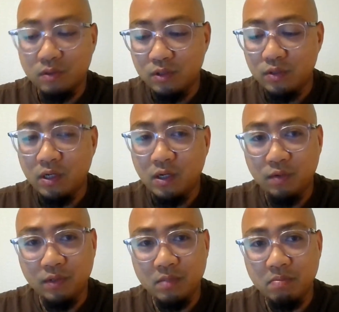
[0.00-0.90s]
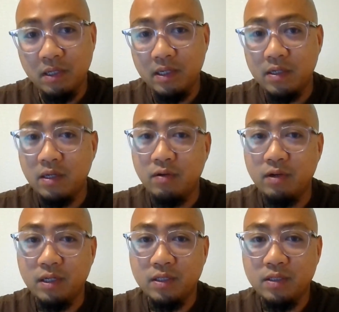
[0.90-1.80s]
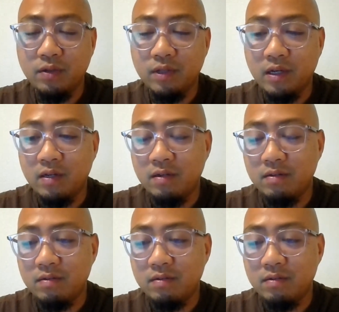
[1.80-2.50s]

also how to explain it clearly so that